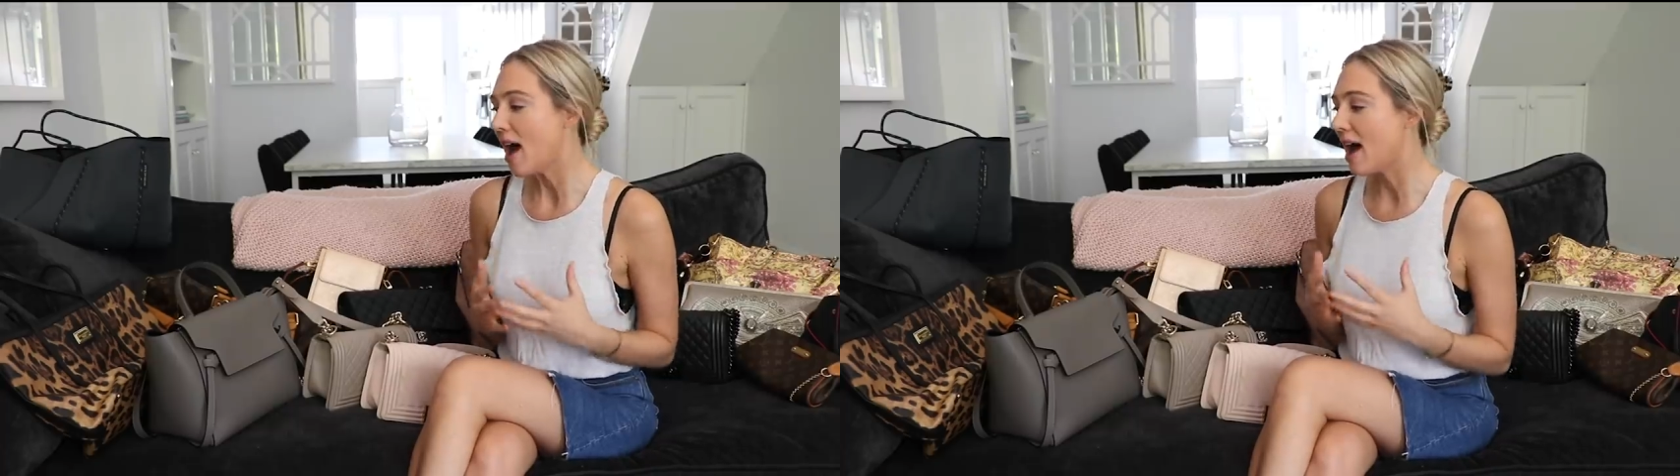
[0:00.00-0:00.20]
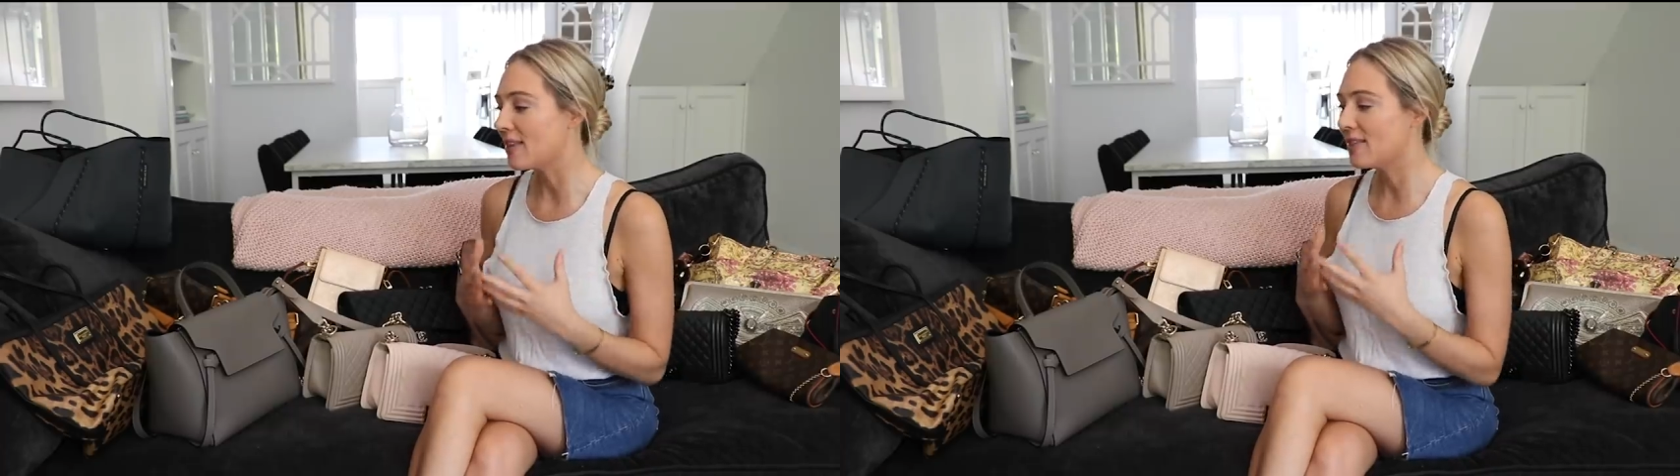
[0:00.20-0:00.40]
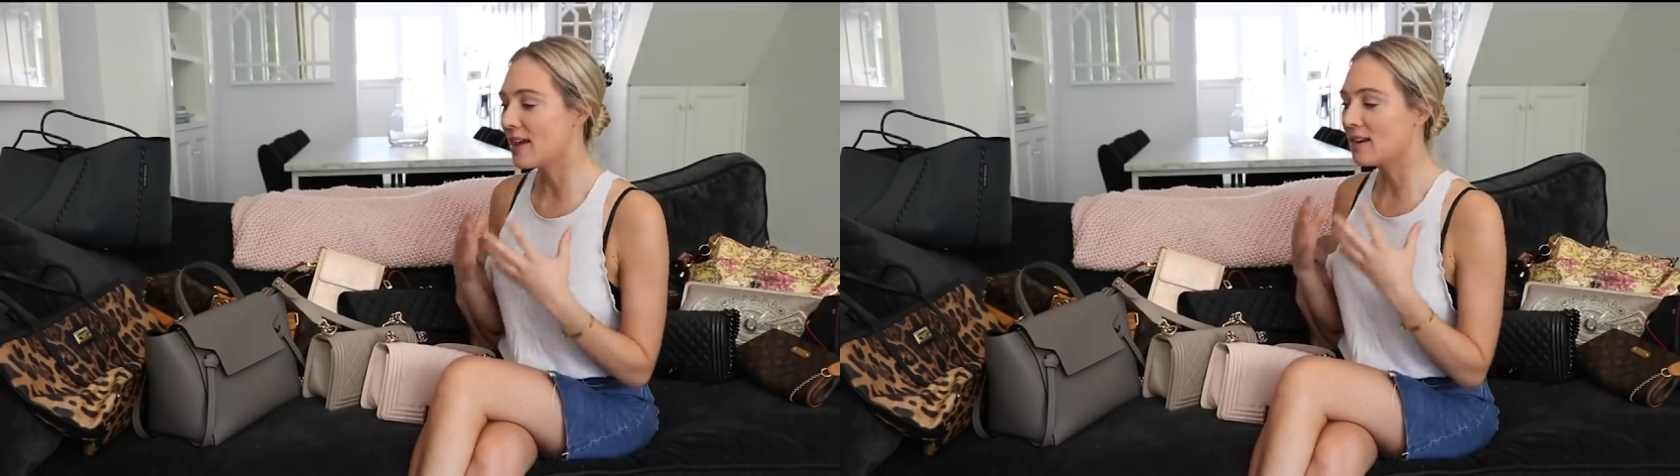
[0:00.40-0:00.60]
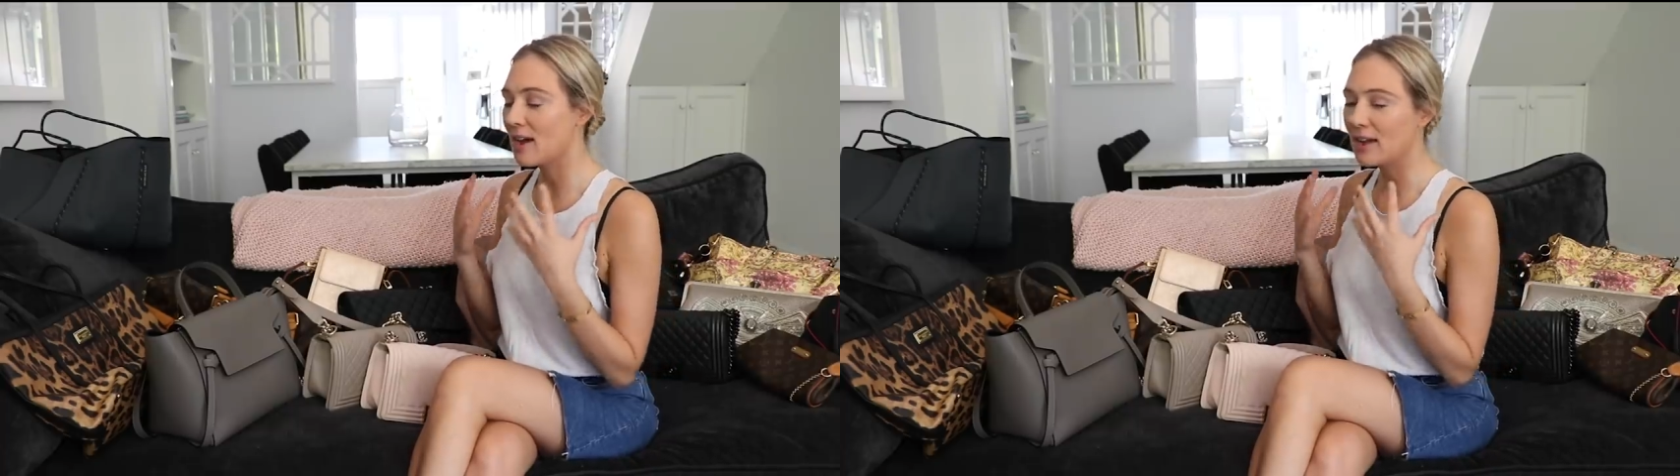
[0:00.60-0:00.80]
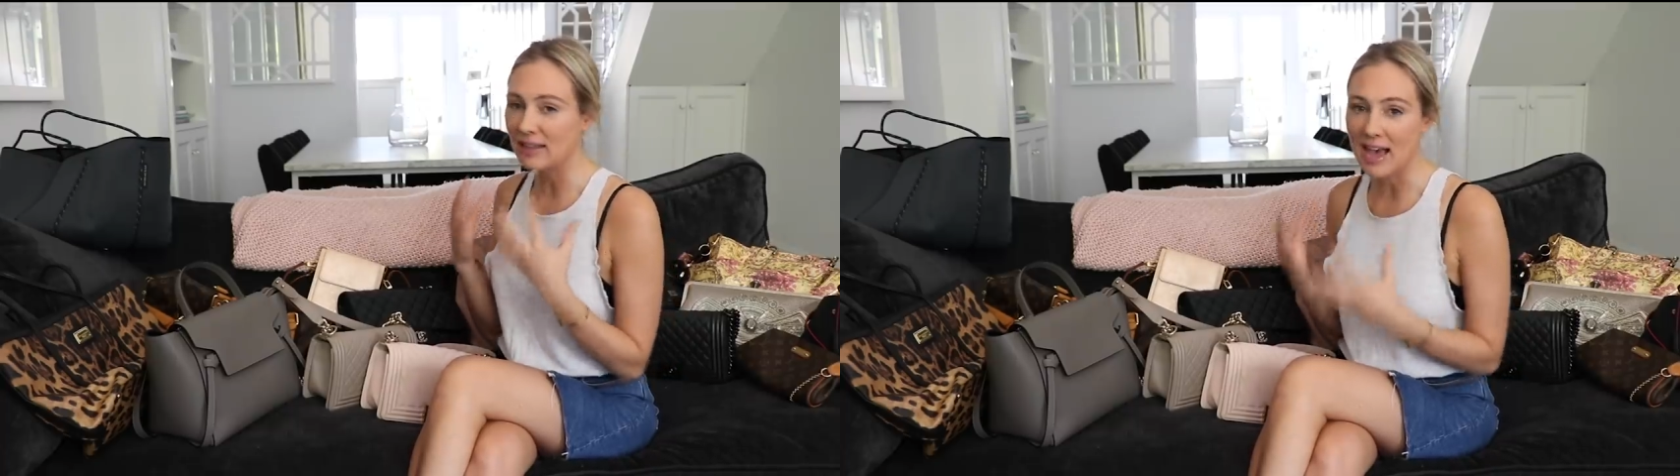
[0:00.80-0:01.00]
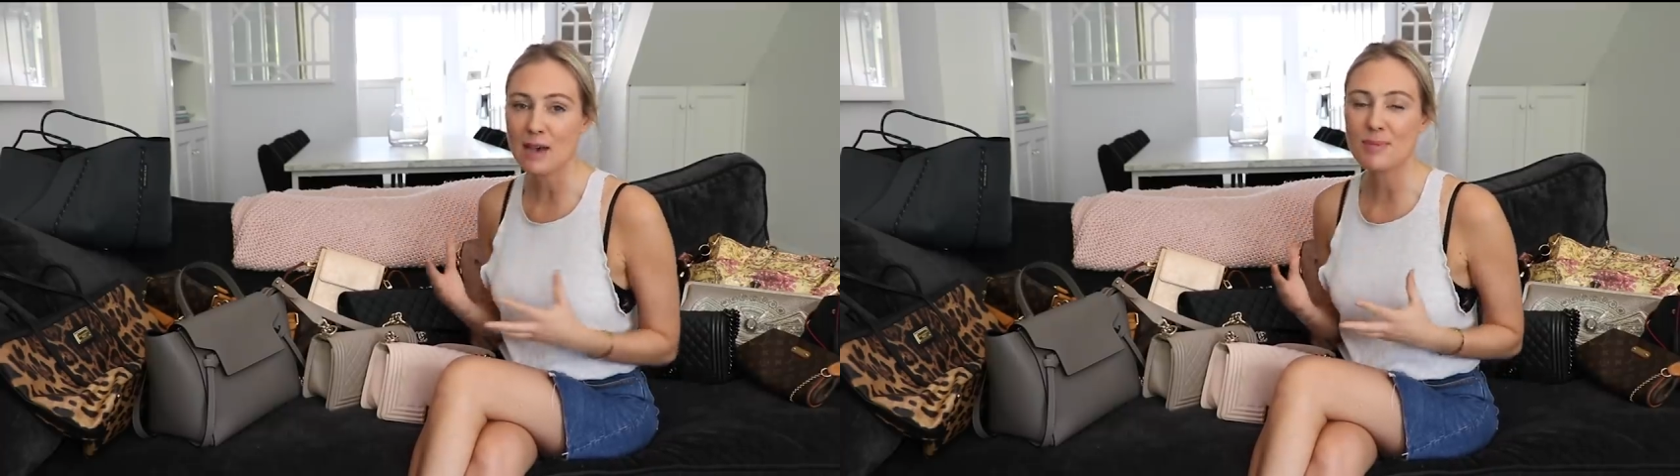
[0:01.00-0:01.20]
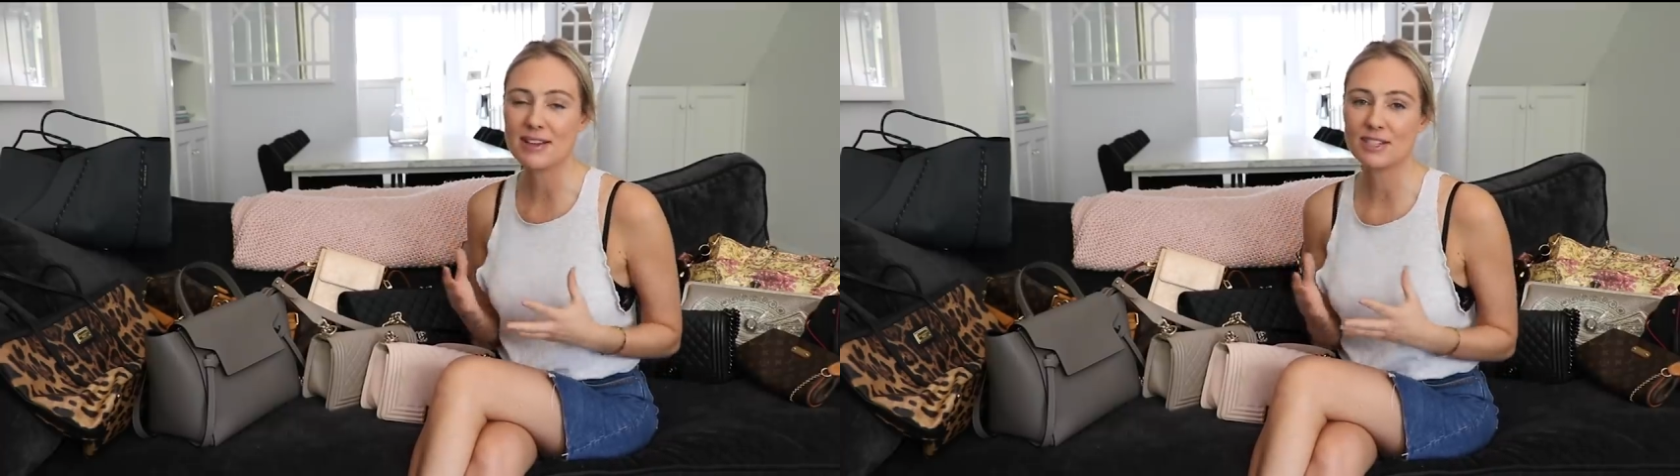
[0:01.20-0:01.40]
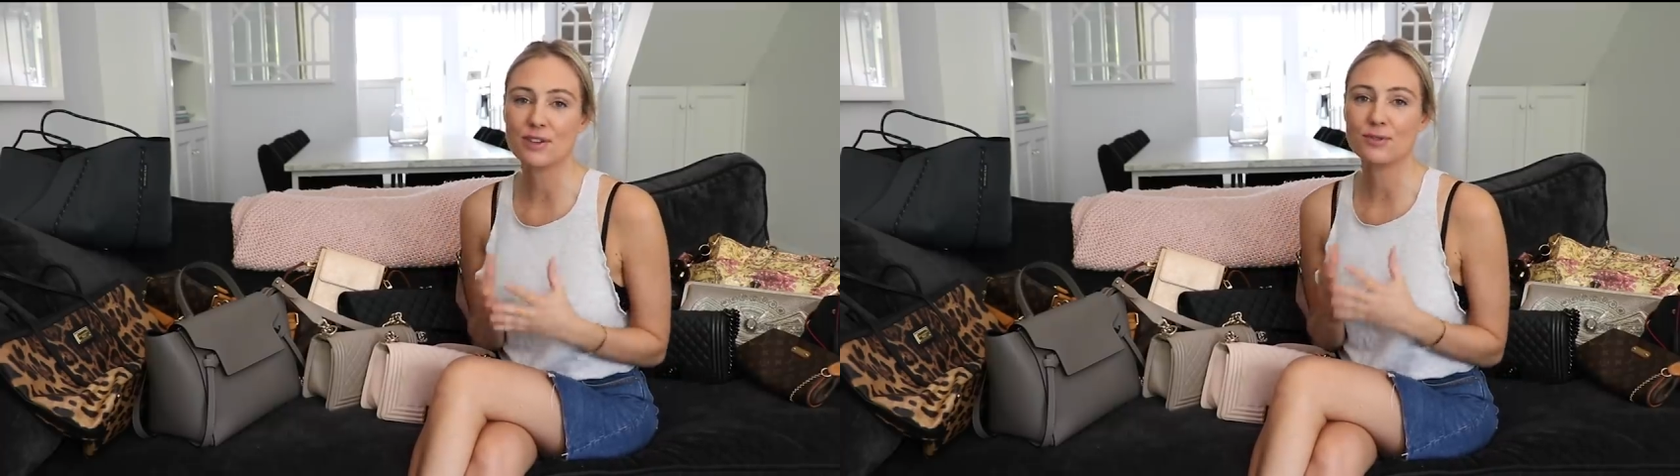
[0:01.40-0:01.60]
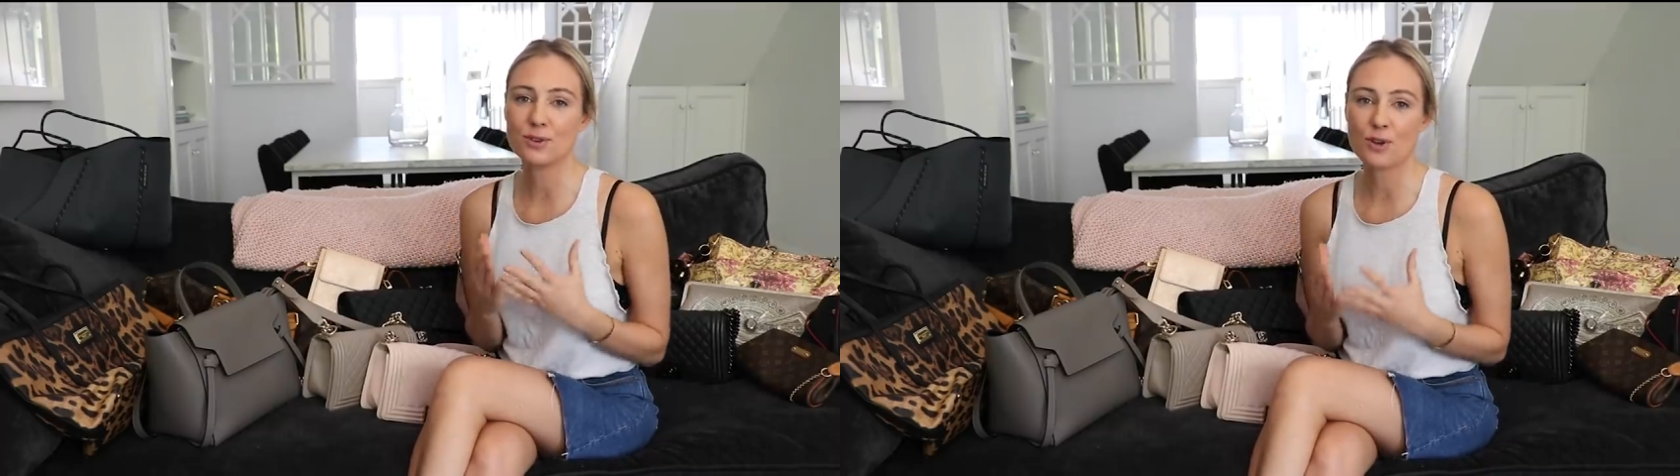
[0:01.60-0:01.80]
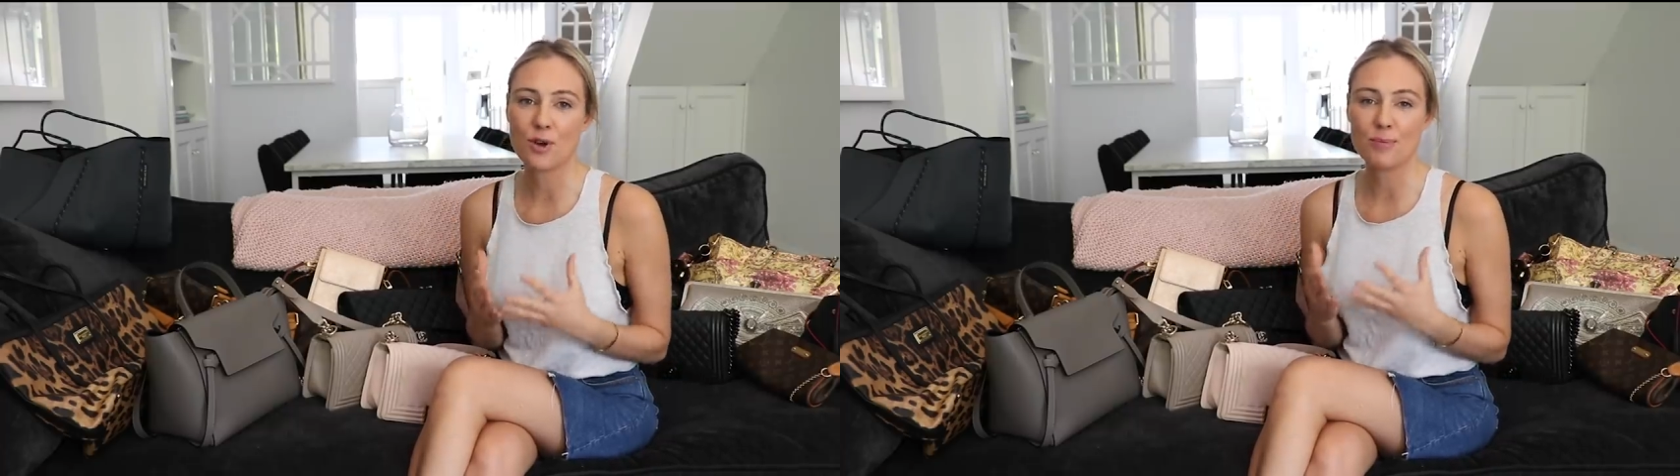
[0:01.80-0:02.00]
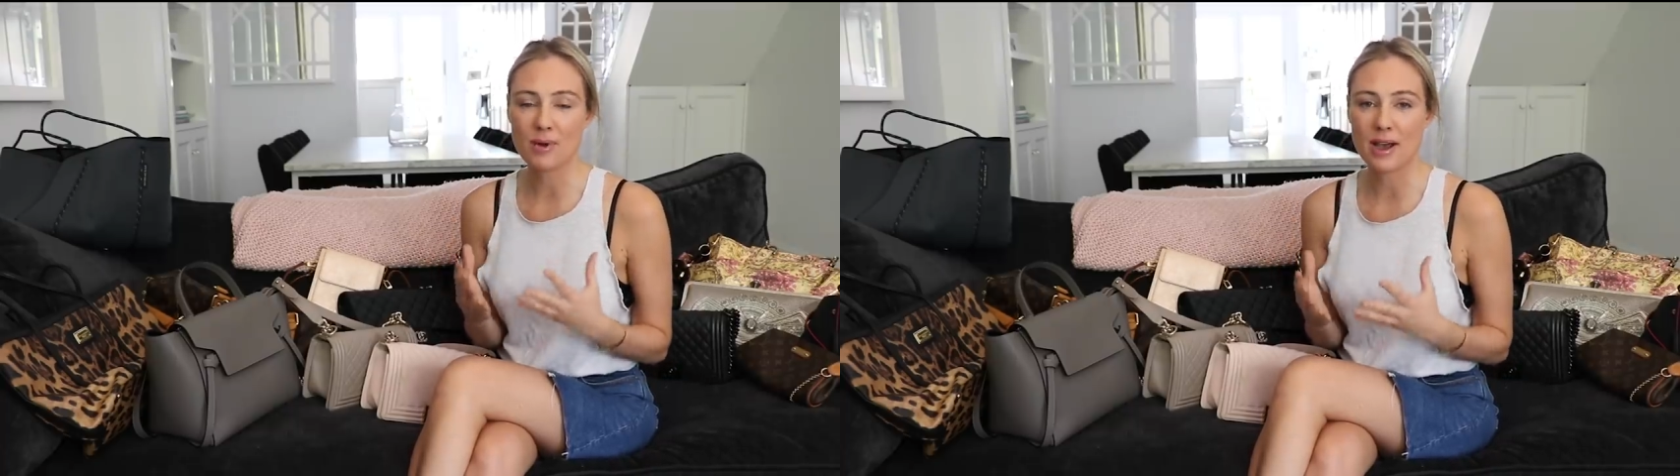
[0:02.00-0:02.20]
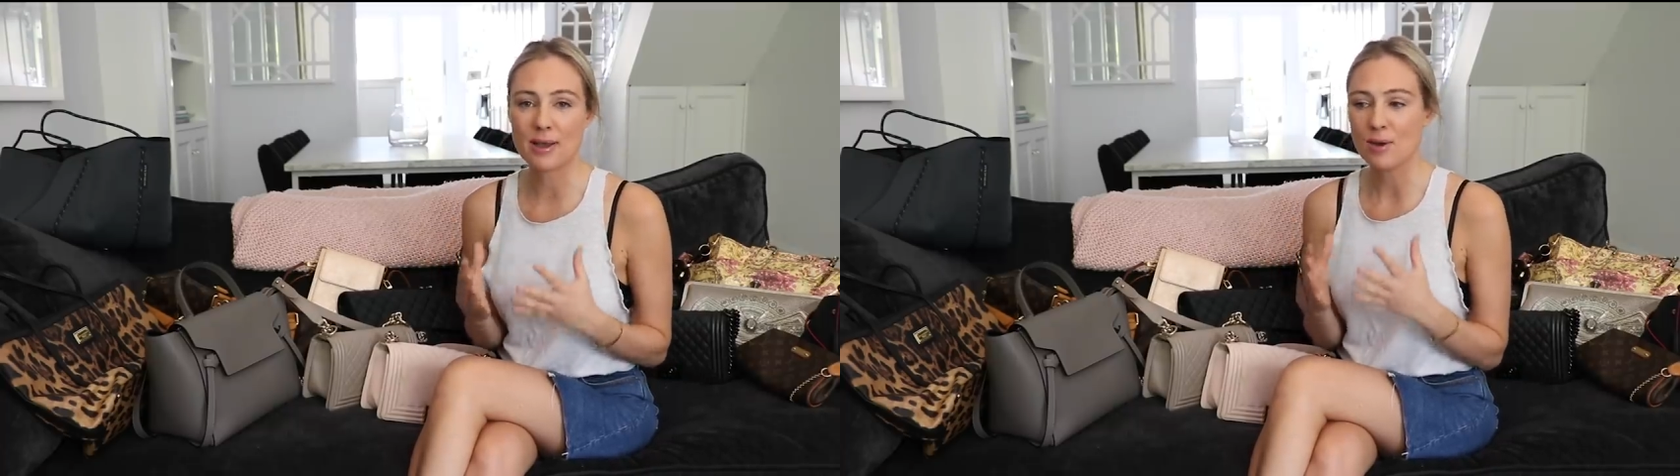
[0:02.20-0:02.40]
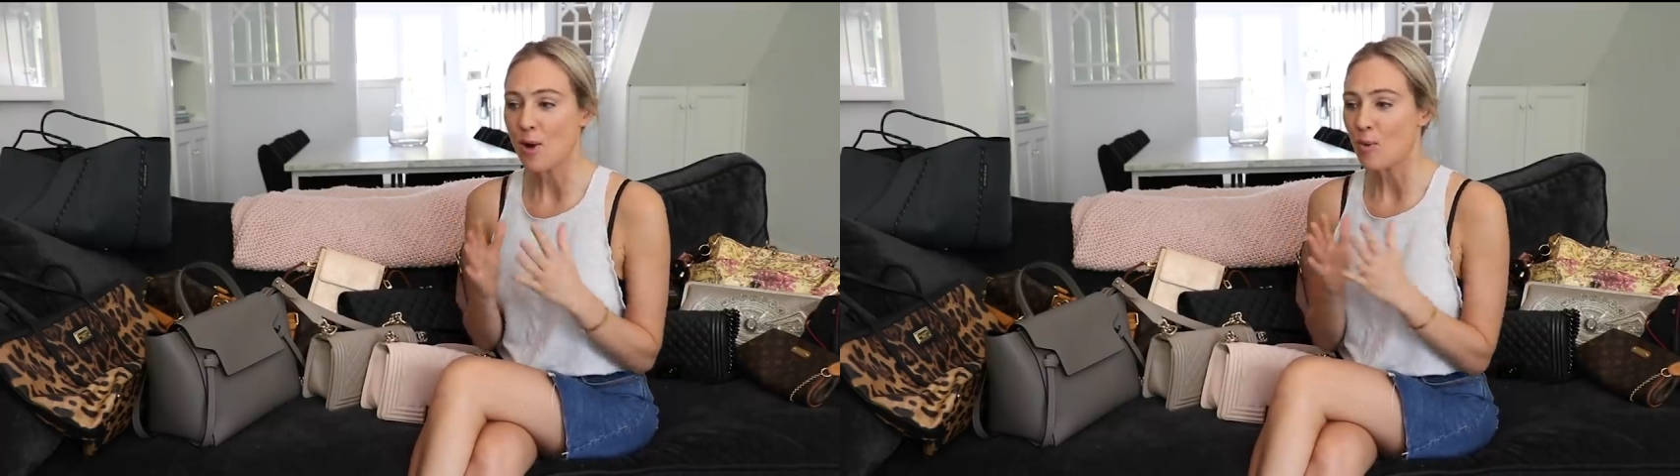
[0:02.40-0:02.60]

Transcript: I then allow myself to go and buy